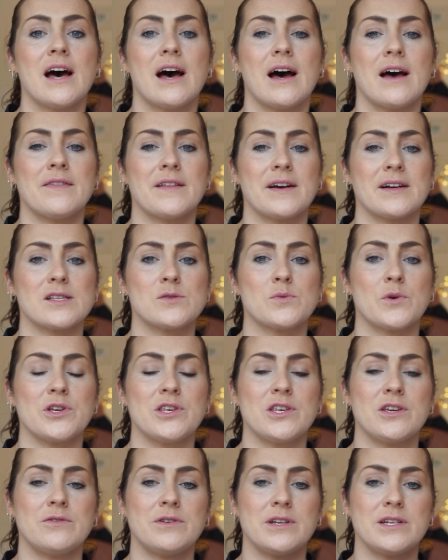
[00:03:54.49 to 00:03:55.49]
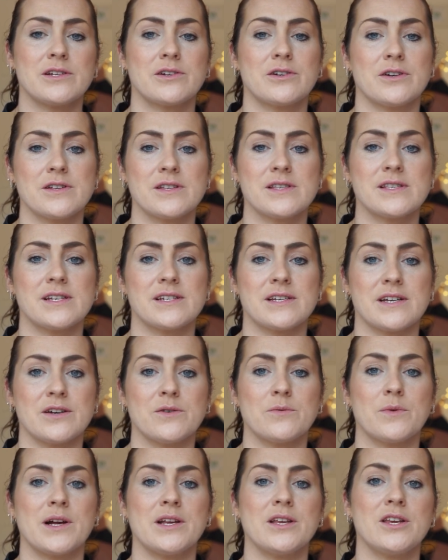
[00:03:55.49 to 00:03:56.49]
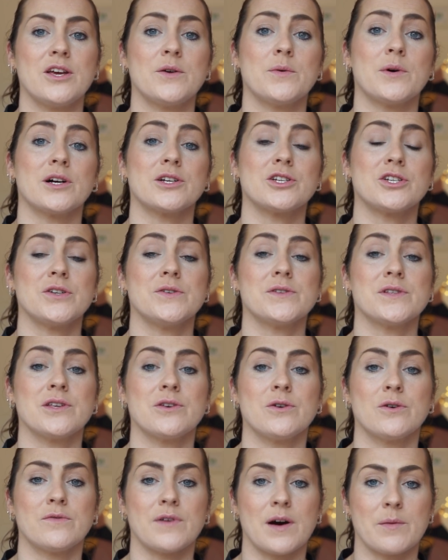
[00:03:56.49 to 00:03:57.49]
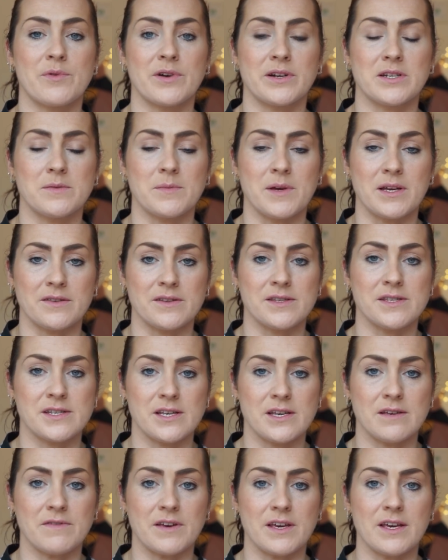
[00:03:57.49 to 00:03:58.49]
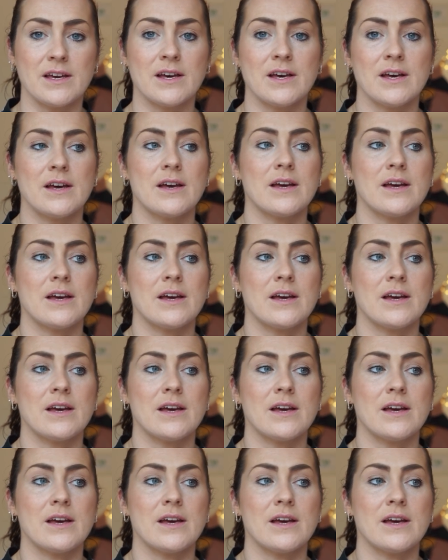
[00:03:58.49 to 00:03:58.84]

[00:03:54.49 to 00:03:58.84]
and that's what you need to consider when you are choosing your fabric to make the Stevie,